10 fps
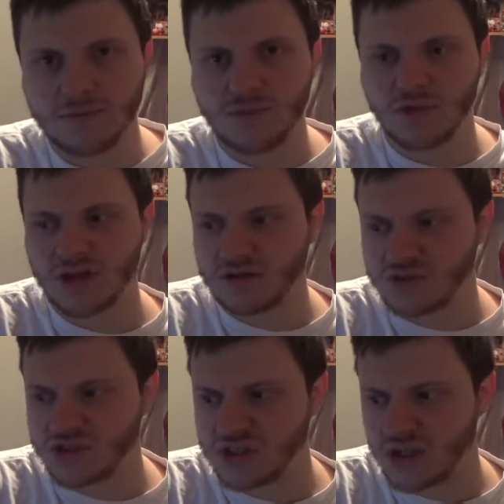What
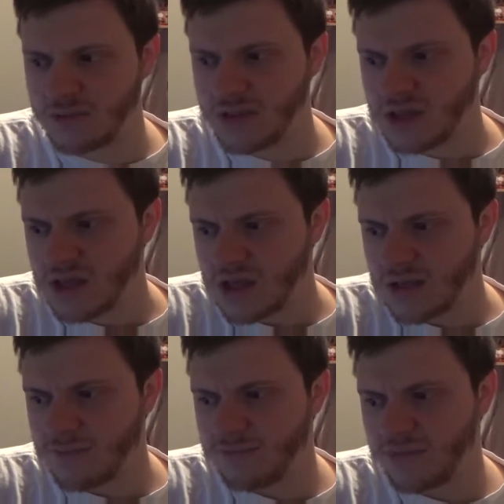else?
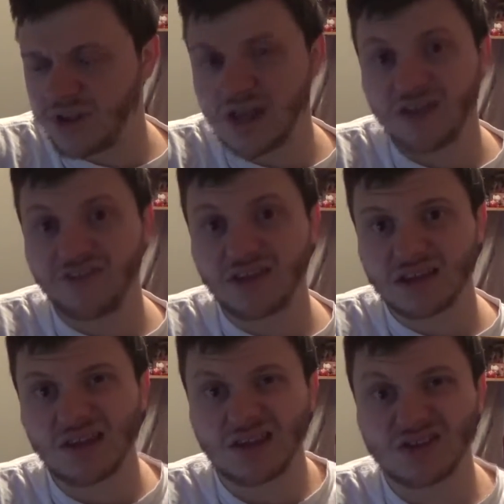But yeah, I think
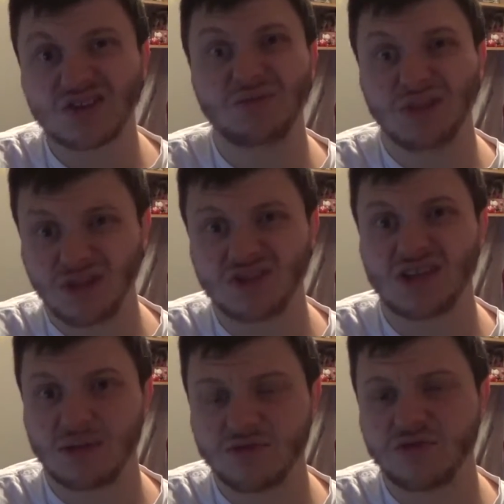there's going to be loads of
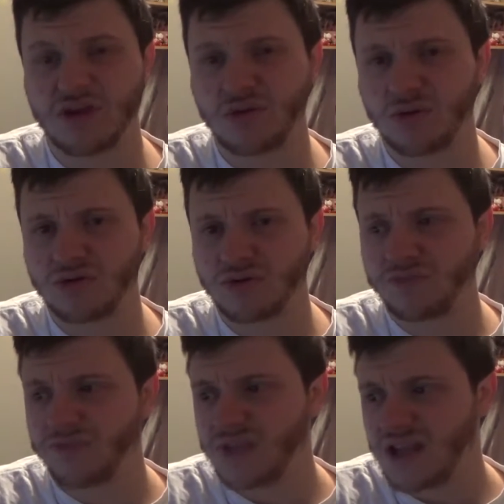games for it. I will do.
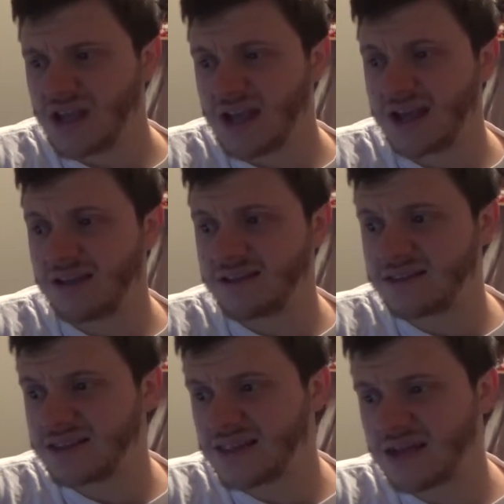
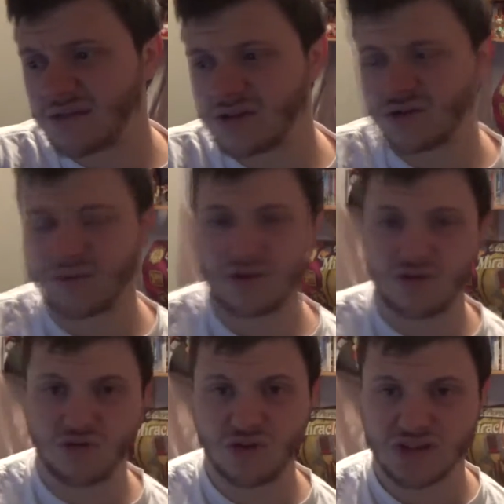And now I'm going to talk about the
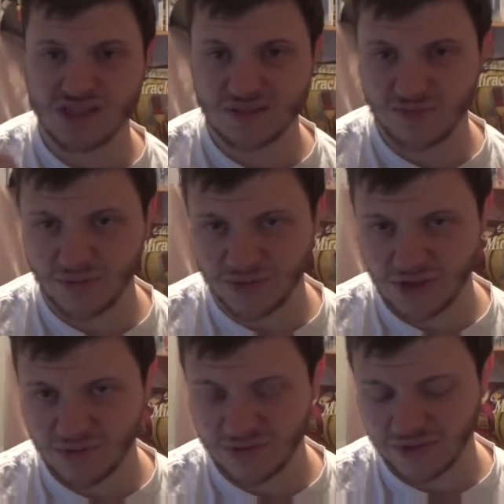criticism people
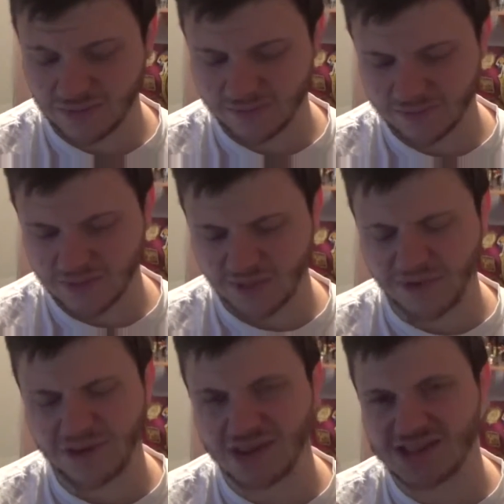keep giving it
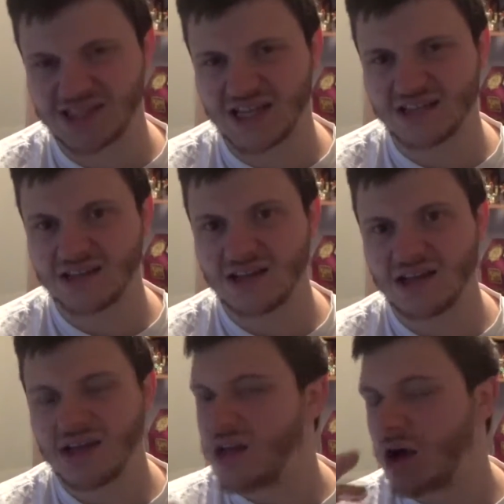about the stand.
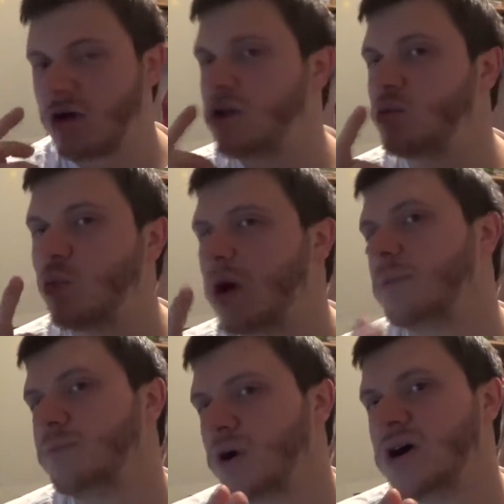Only
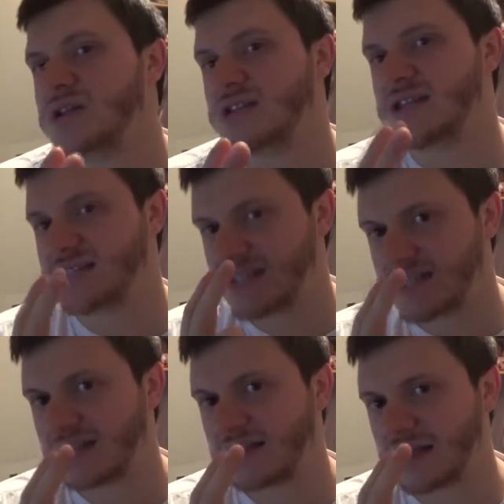one person has
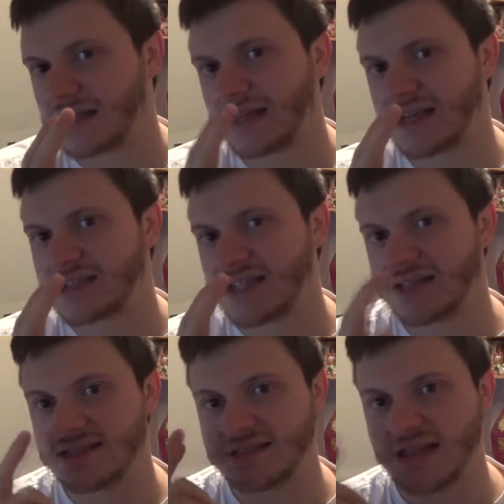said that the
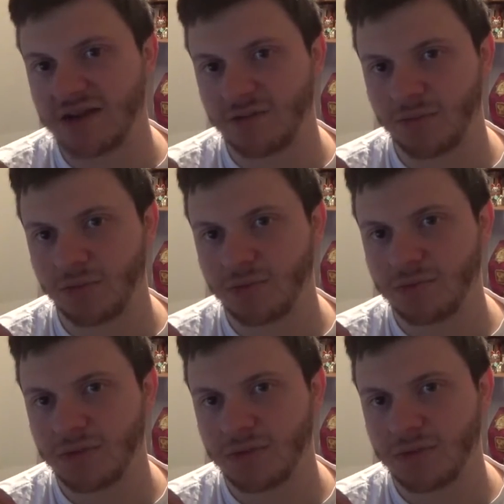kickstand's terrible.